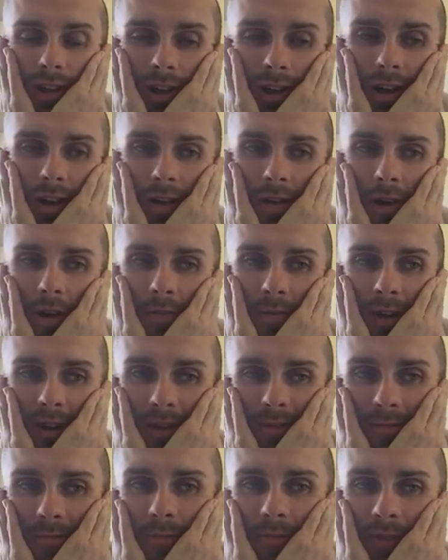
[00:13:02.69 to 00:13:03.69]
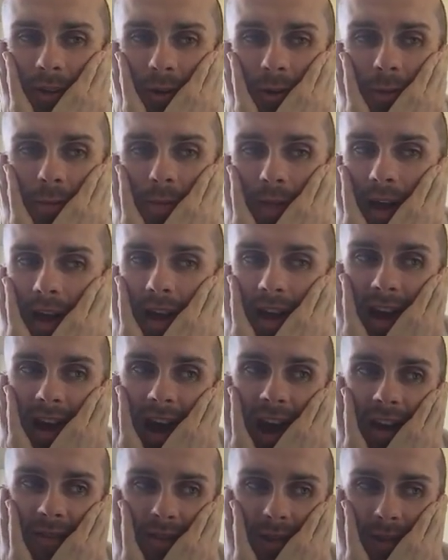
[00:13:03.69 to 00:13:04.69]
I mean, you know,
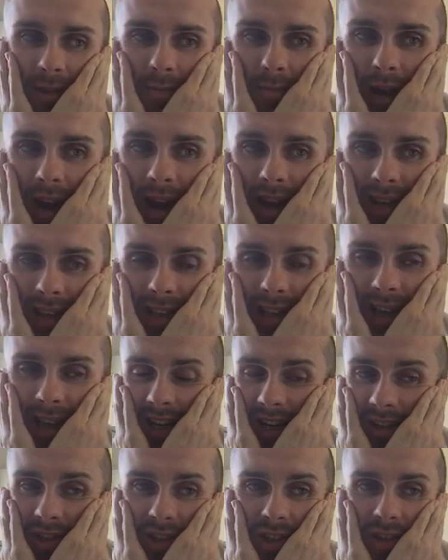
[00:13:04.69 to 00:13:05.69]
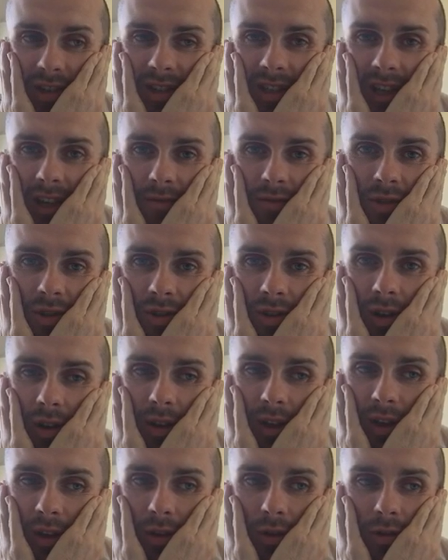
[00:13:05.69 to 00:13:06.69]
everything bad, actually it just gives you
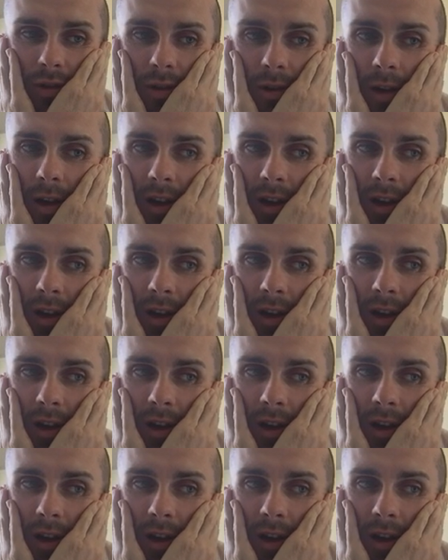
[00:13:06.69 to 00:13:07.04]
nothing good.